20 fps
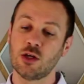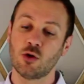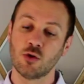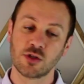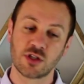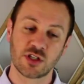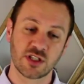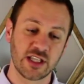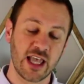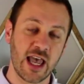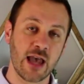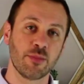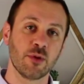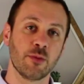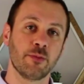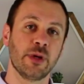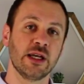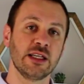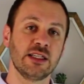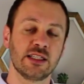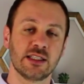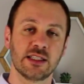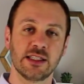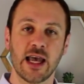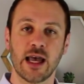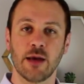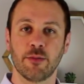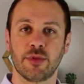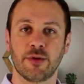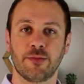goes step by
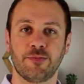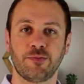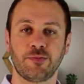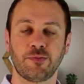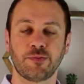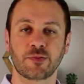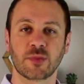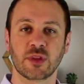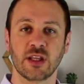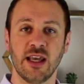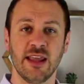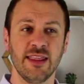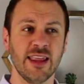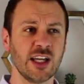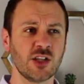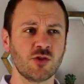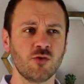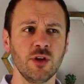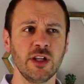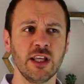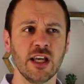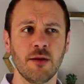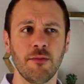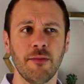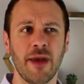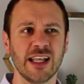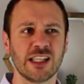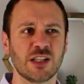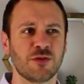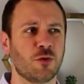step. And that's really a
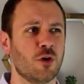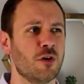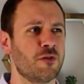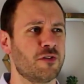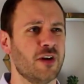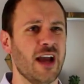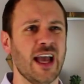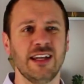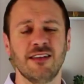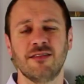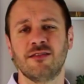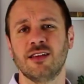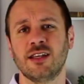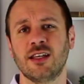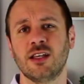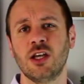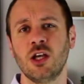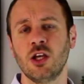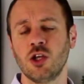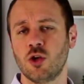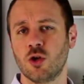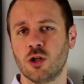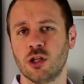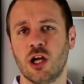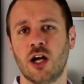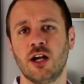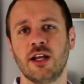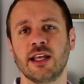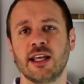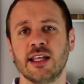metaphor for anything you're
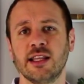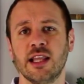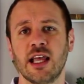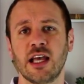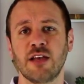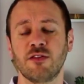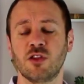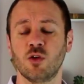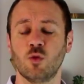learning in life.